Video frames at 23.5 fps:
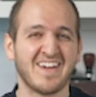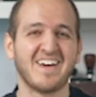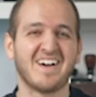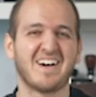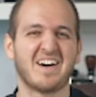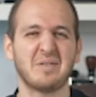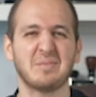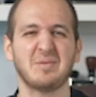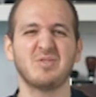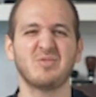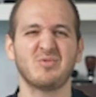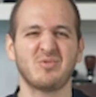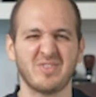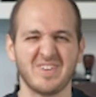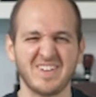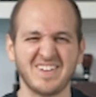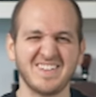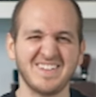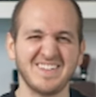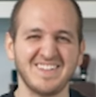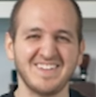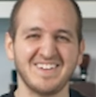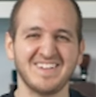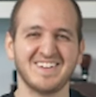I mean
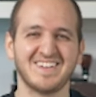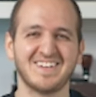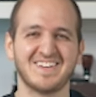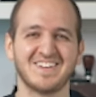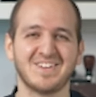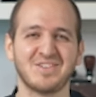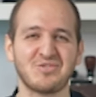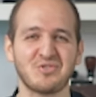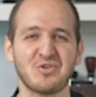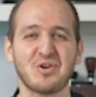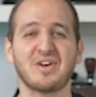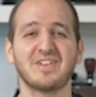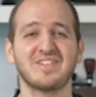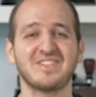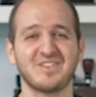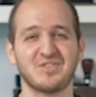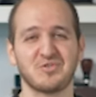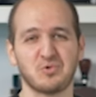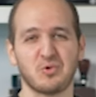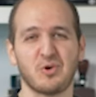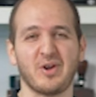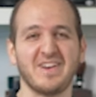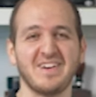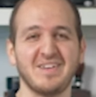really?
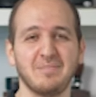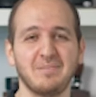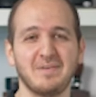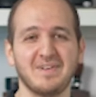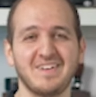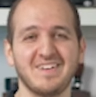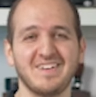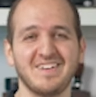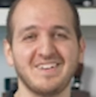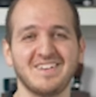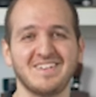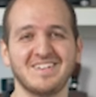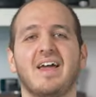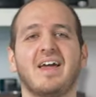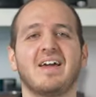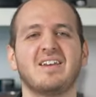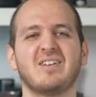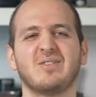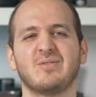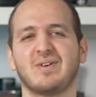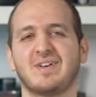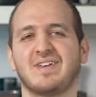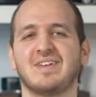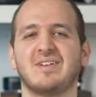320p?
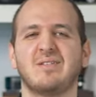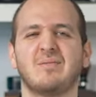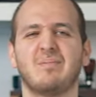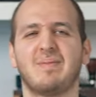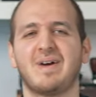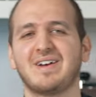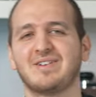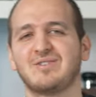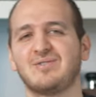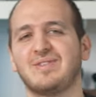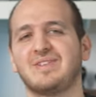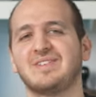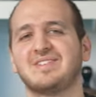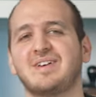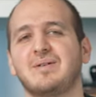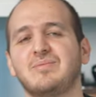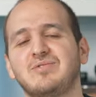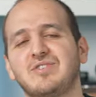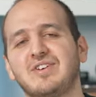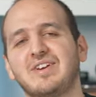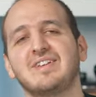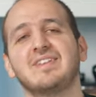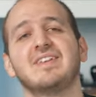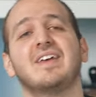Anyway, back to the
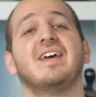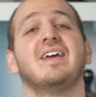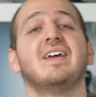subject.